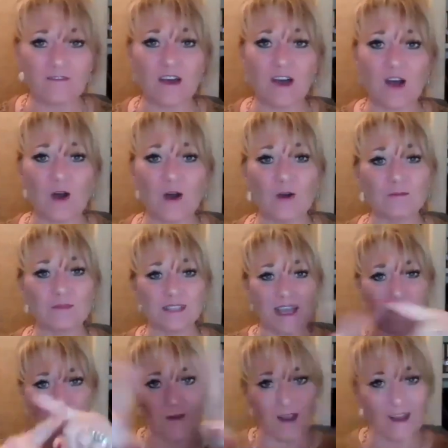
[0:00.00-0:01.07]
the homes
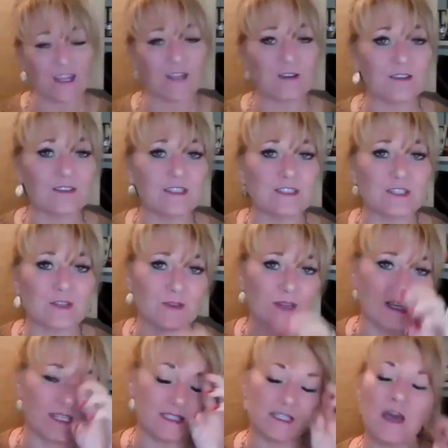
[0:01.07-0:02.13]
and right here on the
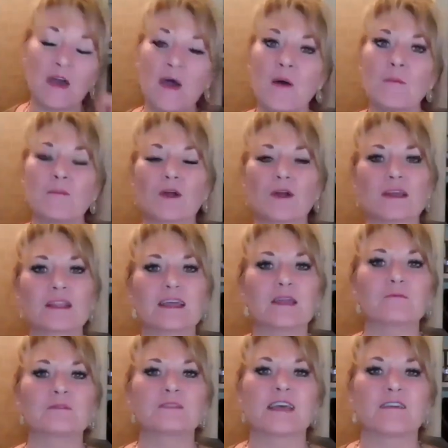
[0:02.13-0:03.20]
screens, Park
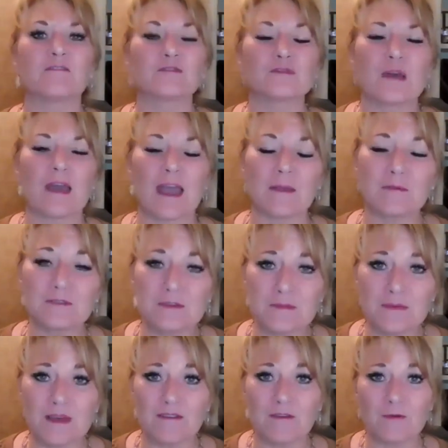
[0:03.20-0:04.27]
Lane was able to
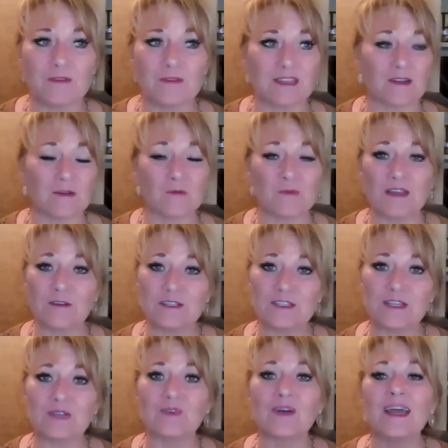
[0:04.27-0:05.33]
pivot within a week or
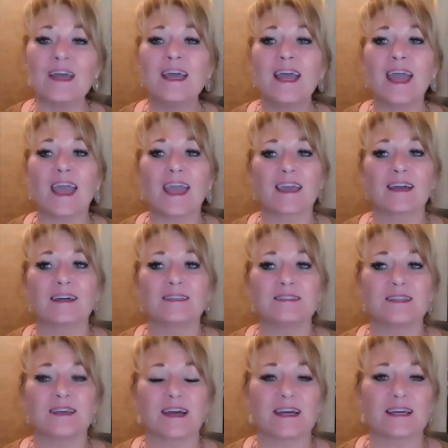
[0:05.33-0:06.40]
two
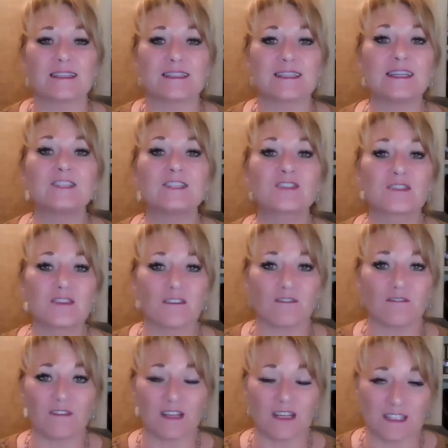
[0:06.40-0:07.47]
and teach
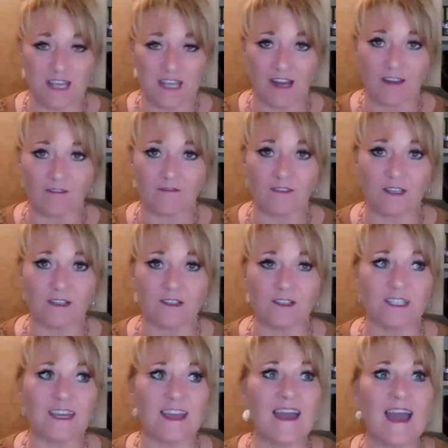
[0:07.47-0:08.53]
the entire
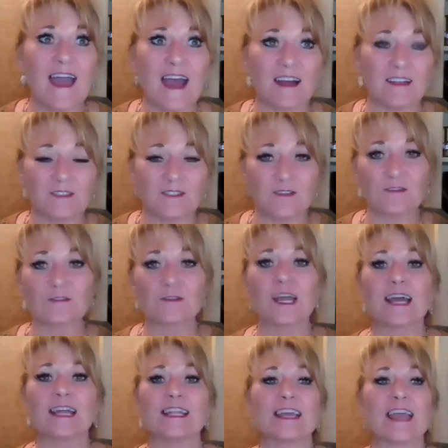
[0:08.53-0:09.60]
field how to do their
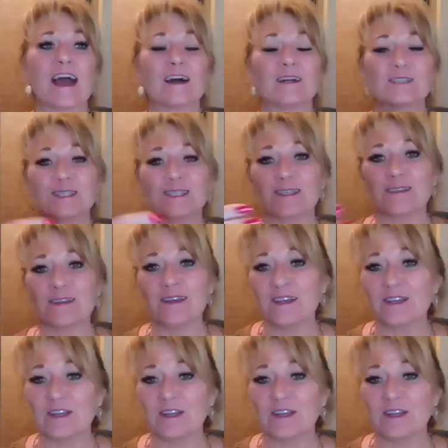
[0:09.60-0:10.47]
lighting, how to